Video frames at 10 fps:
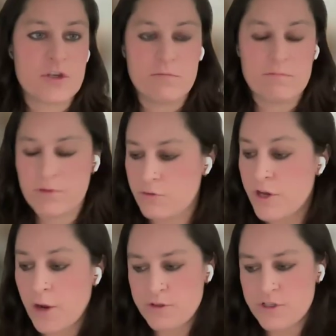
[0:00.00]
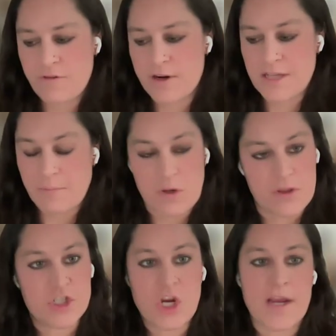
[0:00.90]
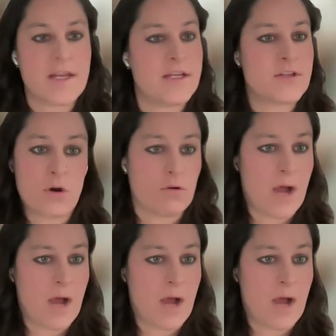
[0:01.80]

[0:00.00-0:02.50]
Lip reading: You note, for example, that Chinese coal